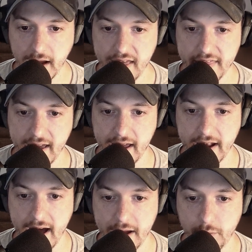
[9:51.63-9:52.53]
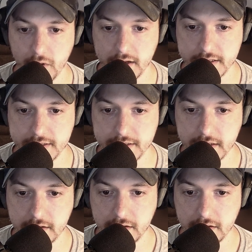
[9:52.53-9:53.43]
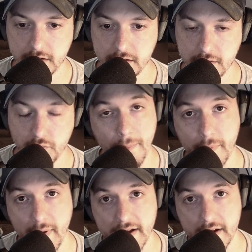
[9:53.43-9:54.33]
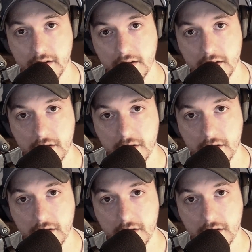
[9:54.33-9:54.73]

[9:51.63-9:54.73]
And then I was reprimanded